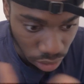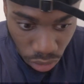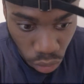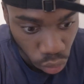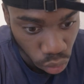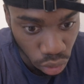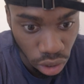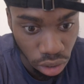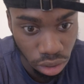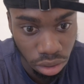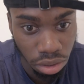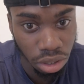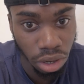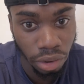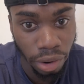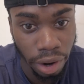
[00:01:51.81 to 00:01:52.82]
all those
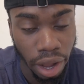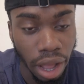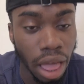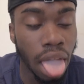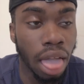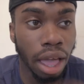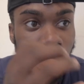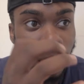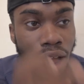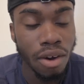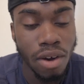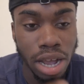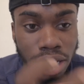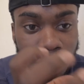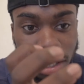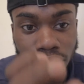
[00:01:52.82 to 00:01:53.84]

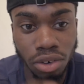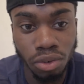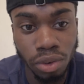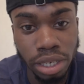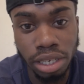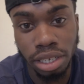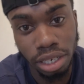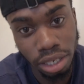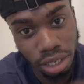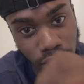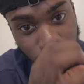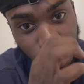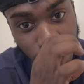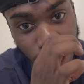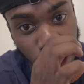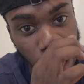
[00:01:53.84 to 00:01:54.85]
characteristics
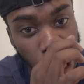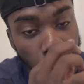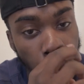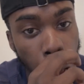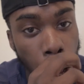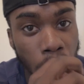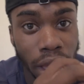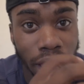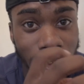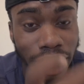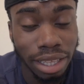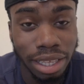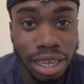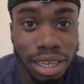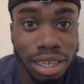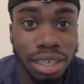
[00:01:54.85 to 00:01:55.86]
there it
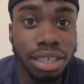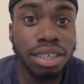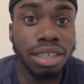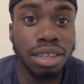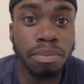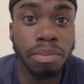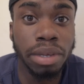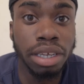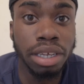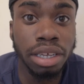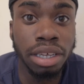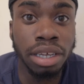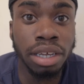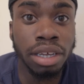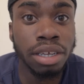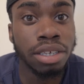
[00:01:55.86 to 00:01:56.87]
takes to be
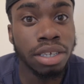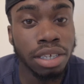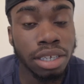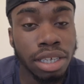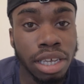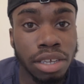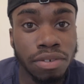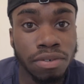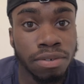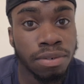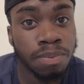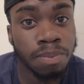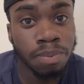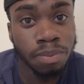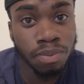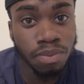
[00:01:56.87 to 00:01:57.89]
successful.
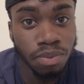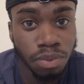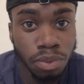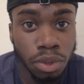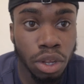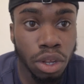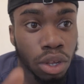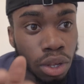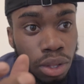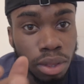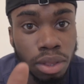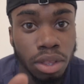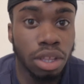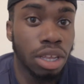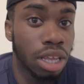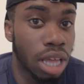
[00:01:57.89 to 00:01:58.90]

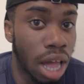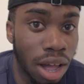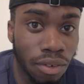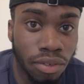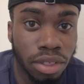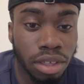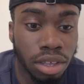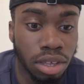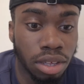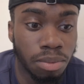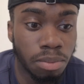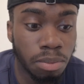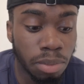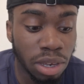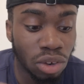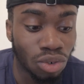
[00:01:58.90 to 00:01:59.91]
You have to
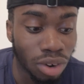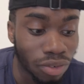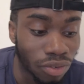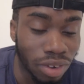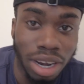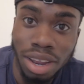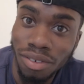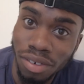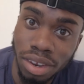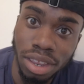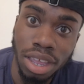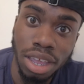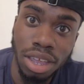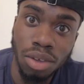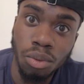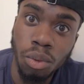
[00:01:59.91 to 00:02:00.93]
be driven every
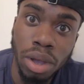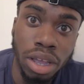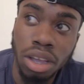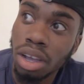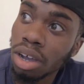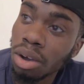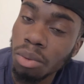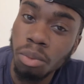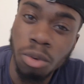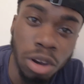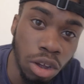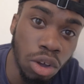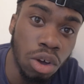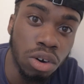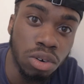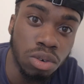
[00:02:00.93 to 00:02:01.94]
day, wake up with a
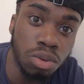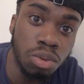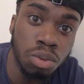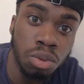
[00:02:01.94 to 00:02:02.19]
goal,